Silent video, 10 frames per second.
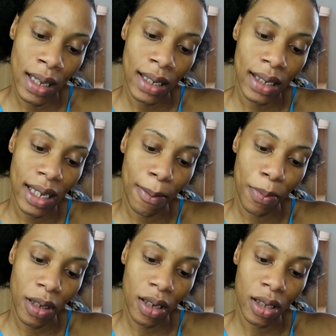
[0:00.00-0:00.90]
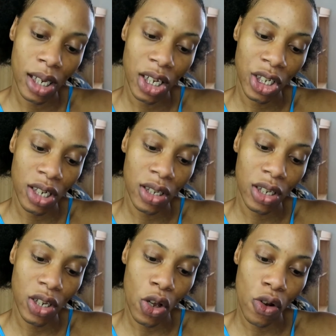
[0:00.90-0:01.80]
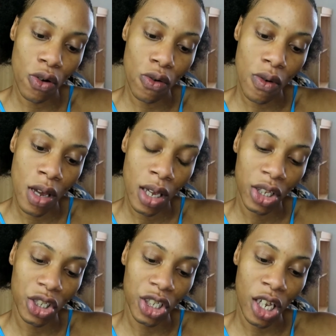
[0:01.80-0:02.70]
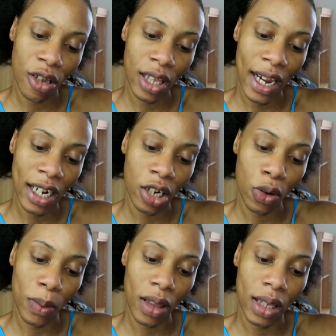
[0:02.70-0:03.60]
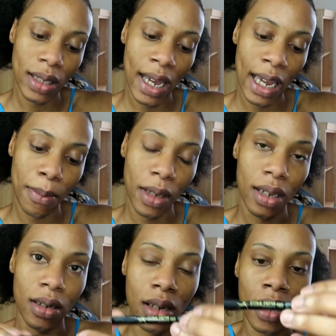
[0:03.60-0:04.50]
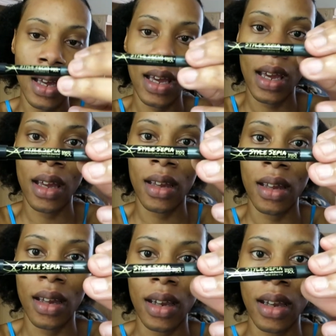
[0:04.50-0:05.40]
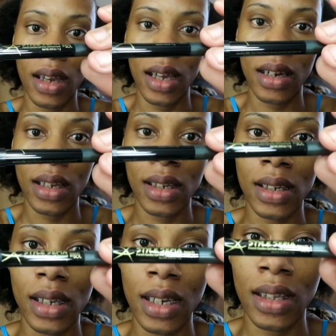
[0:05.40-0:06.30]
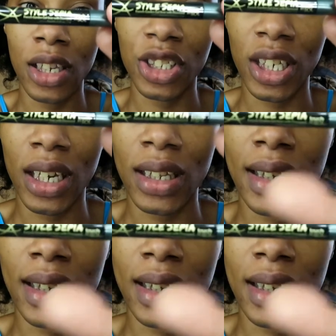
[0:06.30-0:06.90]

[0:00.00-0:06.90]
Sepia Touch in Sol gel liner with diamond and this is in the shade